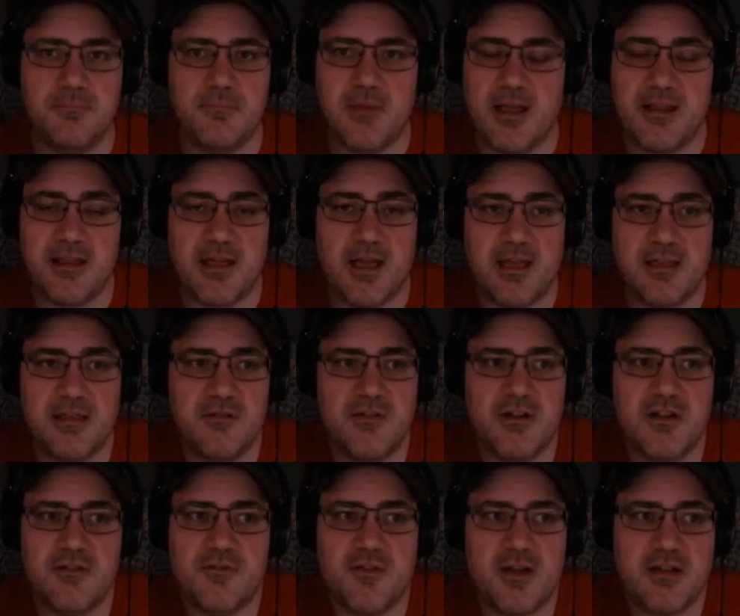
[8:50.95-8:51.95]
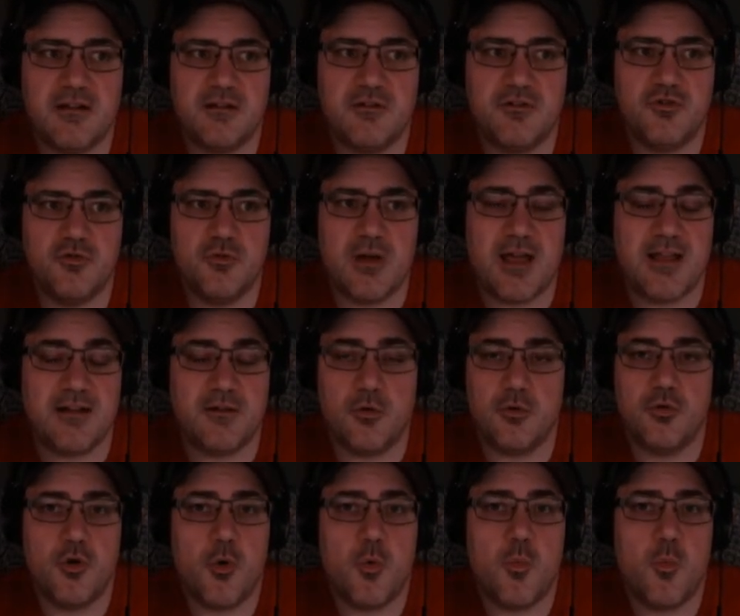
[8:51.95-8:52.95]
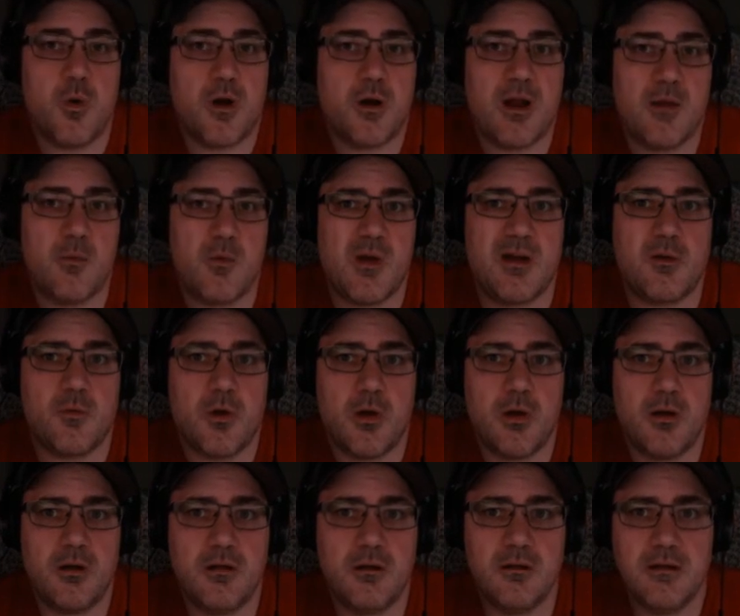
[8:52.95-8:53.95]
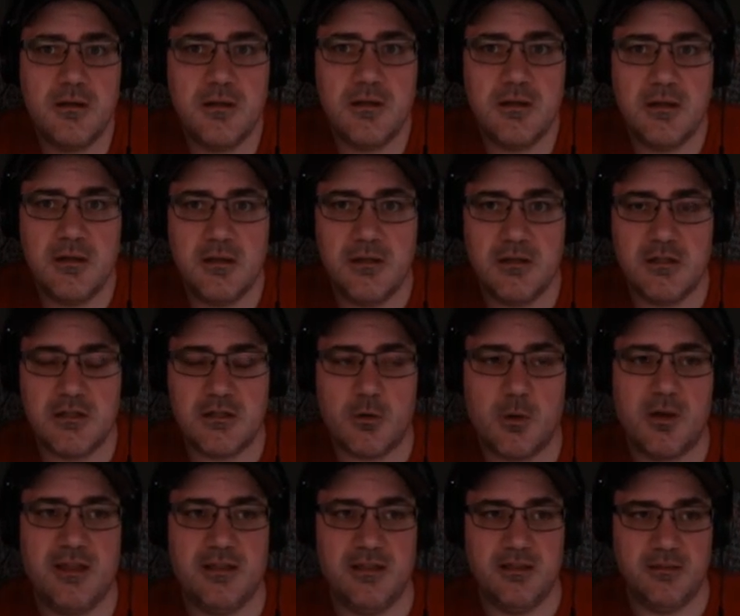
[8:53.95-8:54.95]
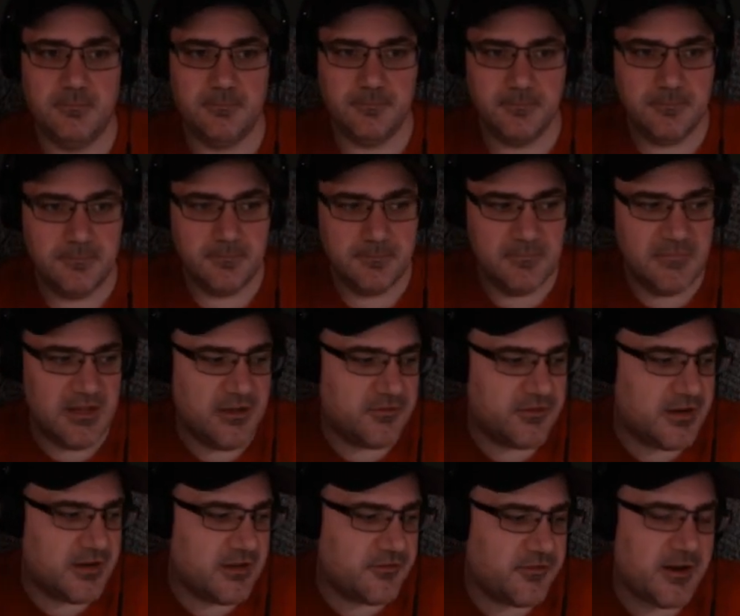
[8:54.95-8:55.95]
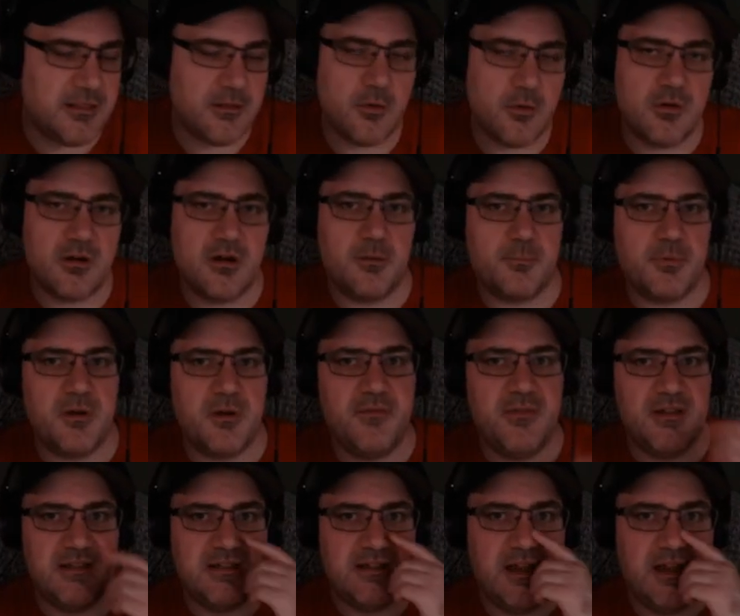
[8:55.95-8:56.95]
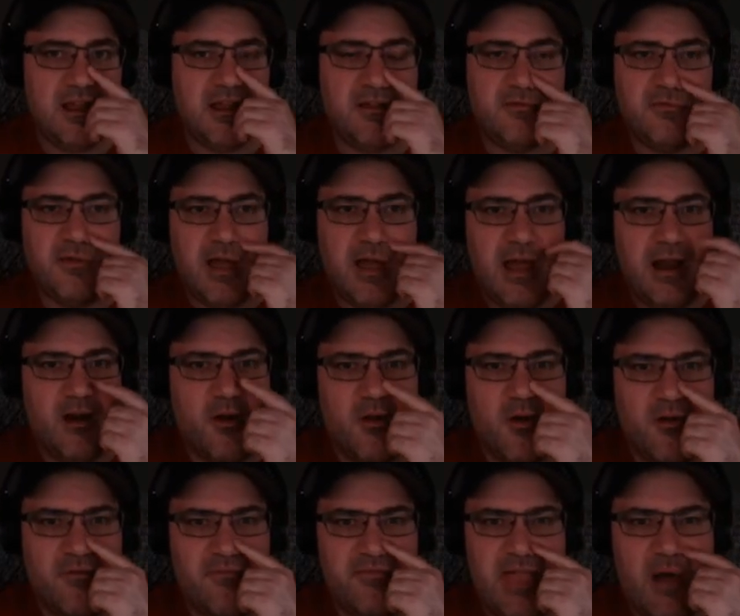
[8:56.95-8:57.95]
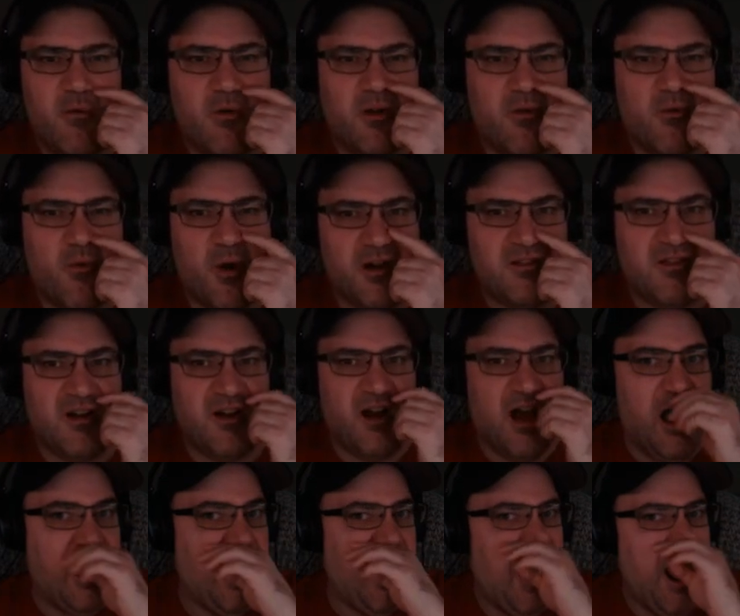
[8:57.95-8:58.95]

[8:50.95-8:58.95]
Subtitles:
I even if I don't know where I went wrong, so even if I loaded a previous save, I don't know if that would have worked or not.